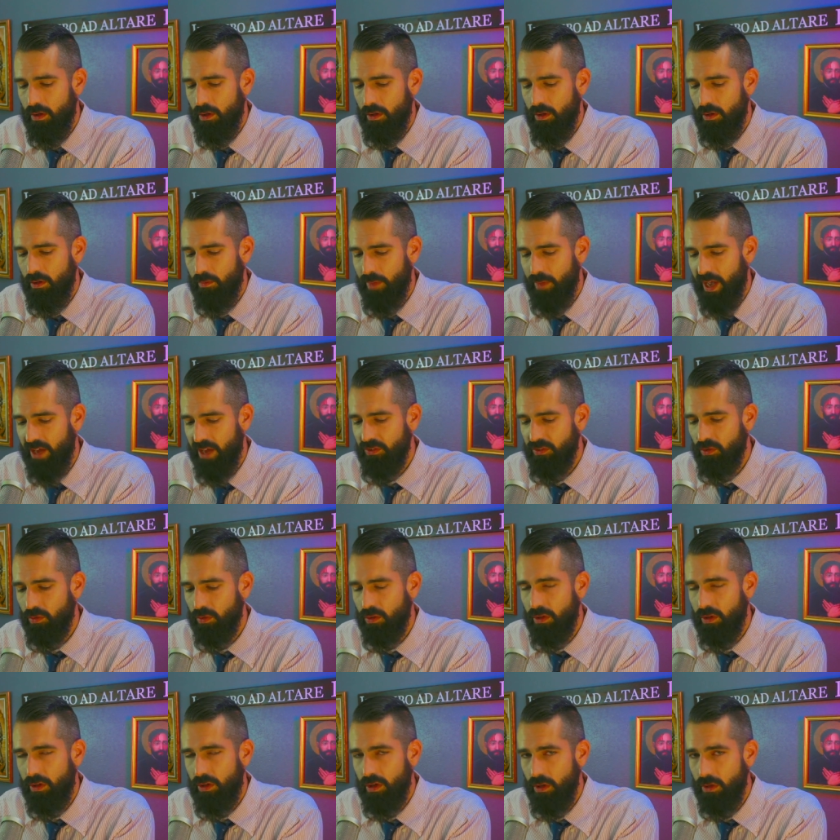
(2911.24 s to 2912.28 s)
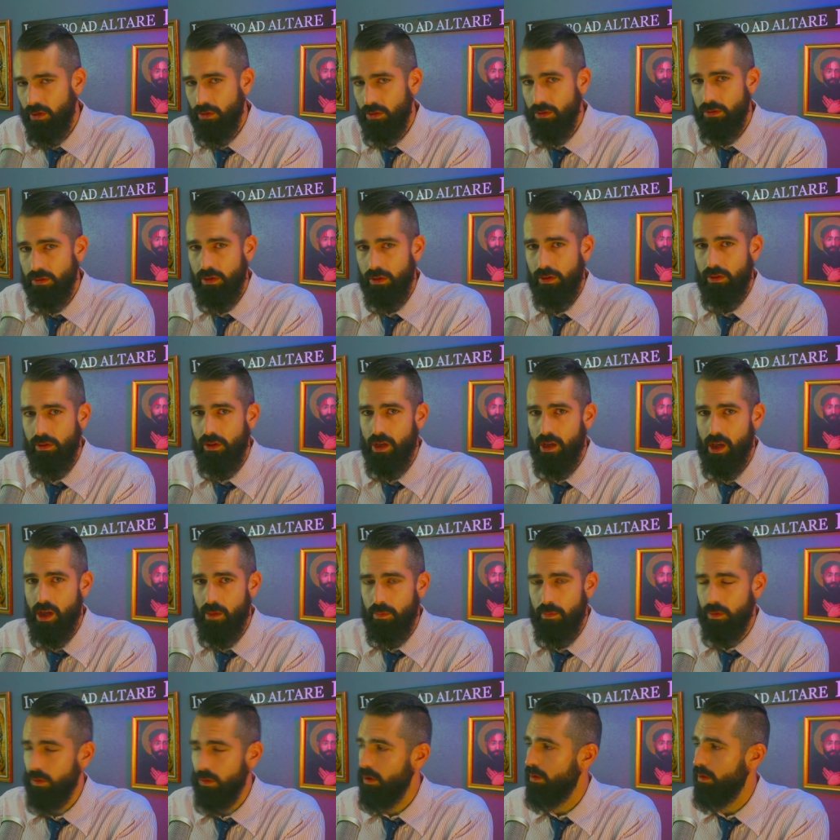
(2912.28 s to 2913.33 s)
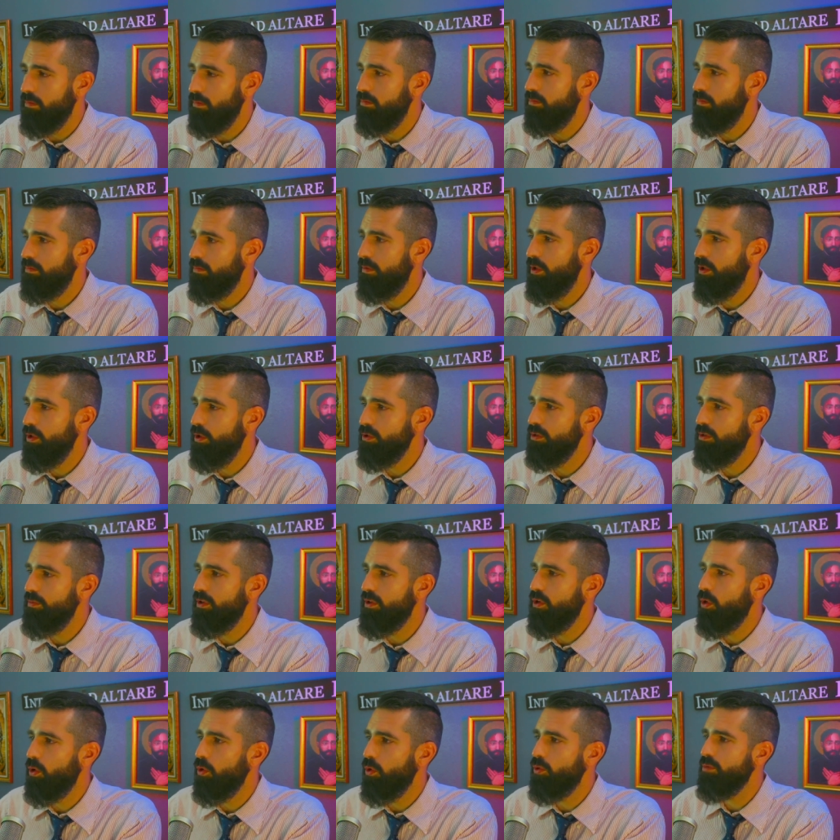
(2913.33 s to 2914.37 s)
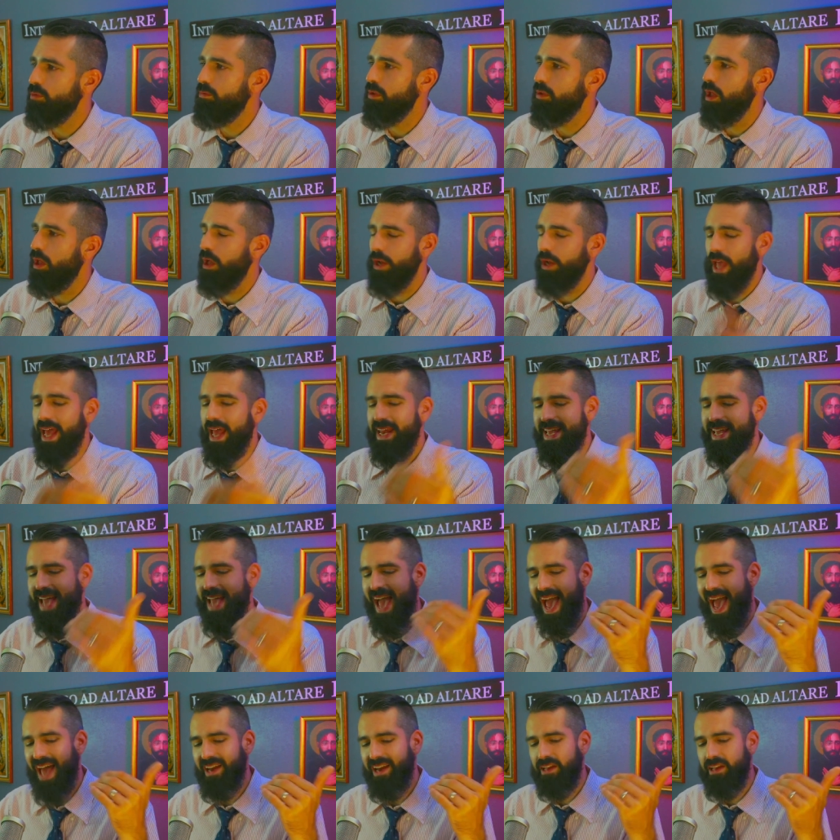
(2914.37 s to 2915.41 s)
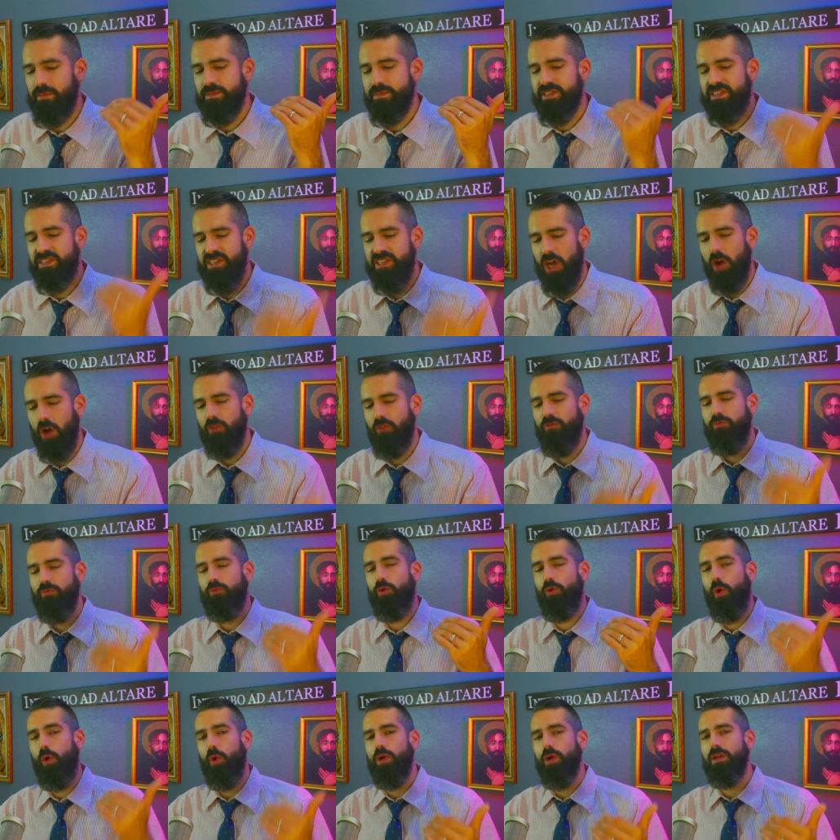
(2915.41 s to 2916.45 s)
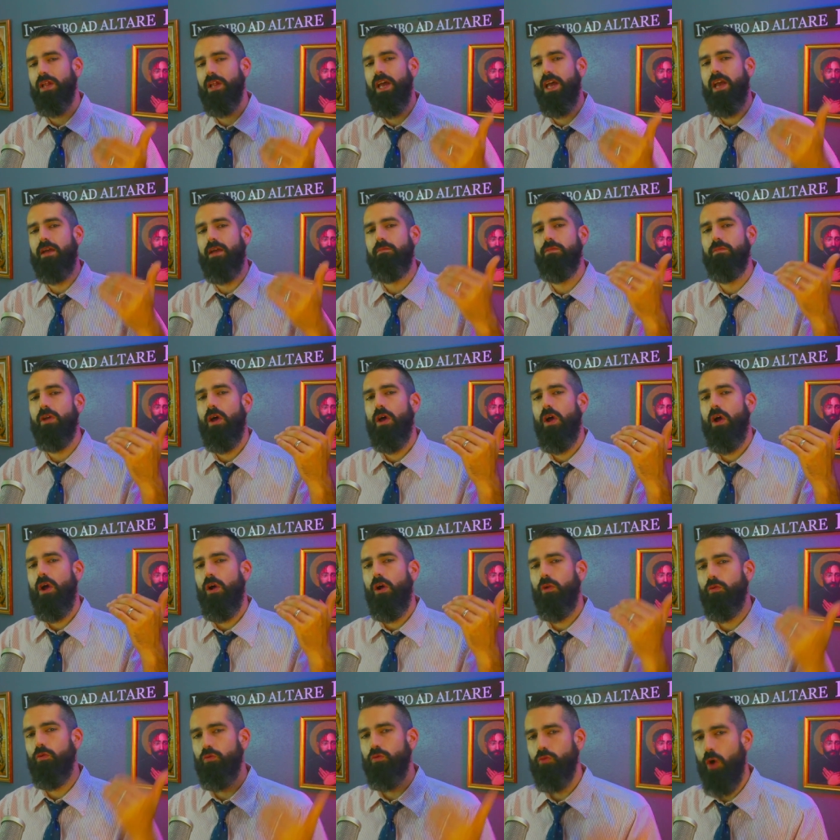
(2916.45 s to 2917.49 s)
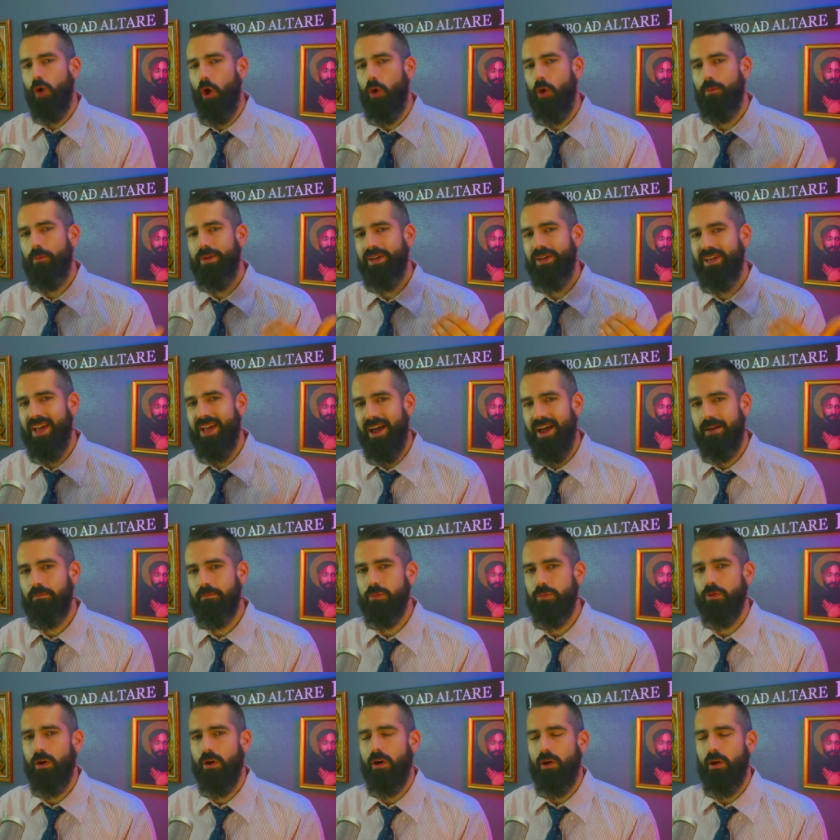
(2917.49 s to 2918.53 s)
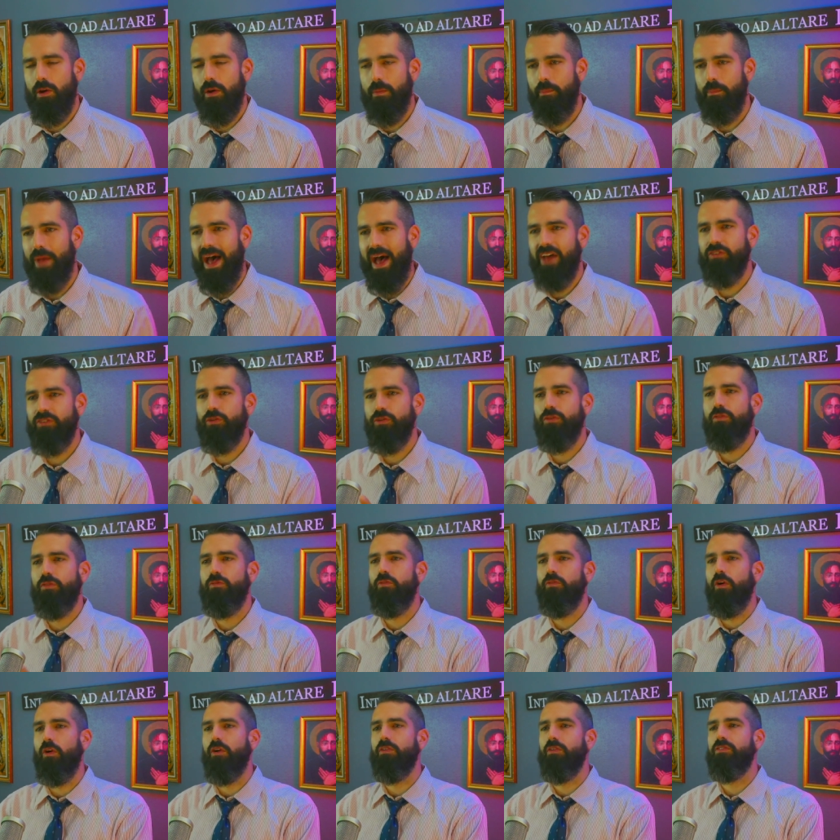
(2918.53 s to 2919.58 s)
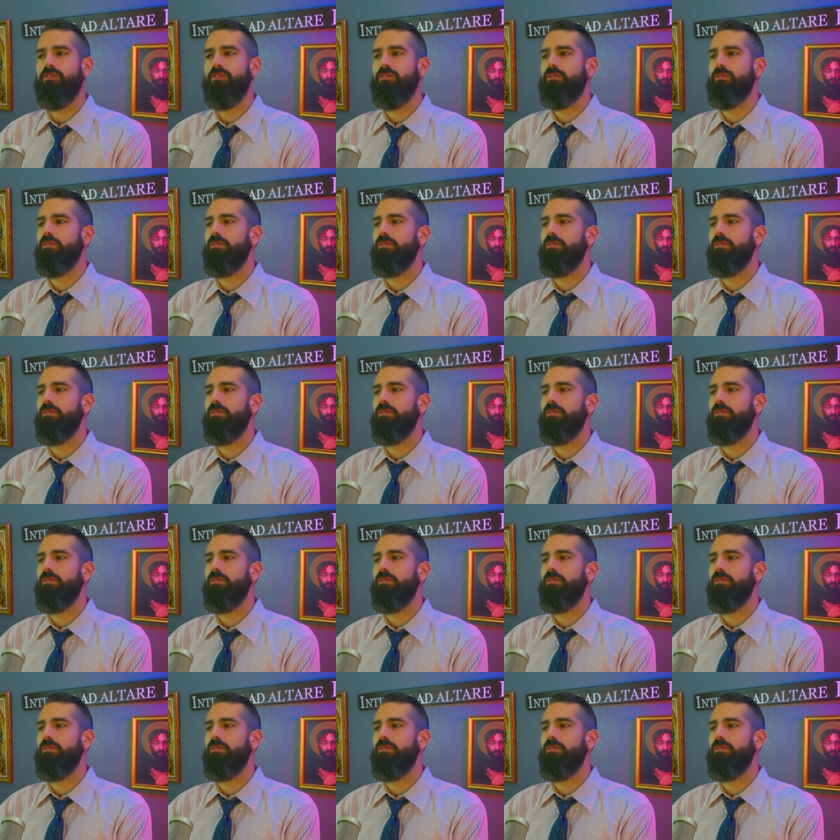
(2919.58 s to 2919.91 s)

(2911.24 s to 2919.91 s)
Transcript: Basil killed the emperor, killed him in cold blood, and he had himself proclaimed Roman emperor, Basil the First.